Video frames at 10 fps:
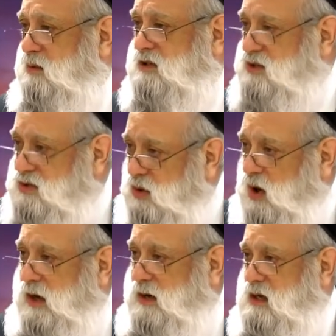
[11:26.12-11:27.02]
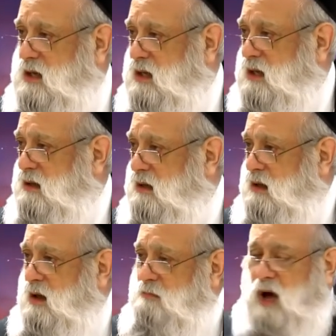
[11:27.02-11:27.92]
were destroyed.
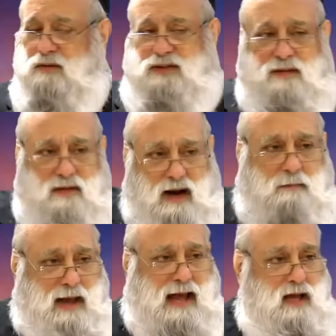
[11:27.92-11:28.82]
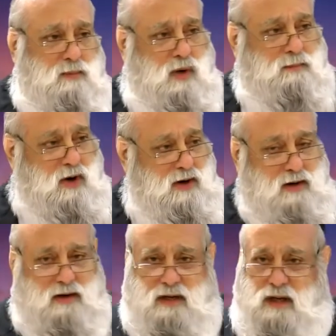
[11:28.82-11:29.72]
Most of the rabbeim were
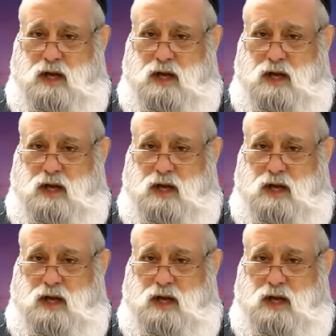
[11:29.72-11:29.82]
murdered.